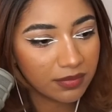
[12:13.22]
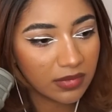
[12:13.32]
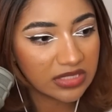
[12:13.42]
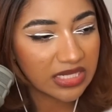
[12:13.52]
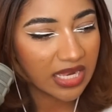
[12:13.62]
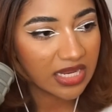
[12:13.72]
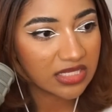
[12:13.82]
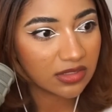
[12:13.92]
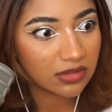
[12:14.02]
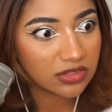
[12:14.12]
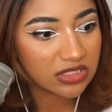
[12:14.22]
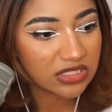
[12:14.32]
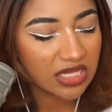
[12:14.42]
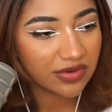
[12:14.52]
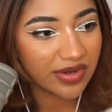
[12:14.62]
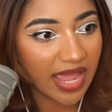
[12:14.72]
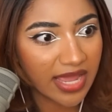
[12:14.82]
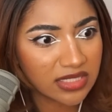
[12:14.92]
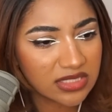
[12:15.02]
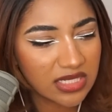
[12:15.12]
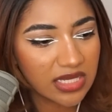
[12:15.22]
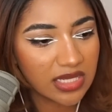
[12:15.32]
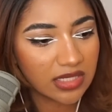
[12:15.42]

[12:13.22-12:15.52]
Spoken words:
Is that a secret exit?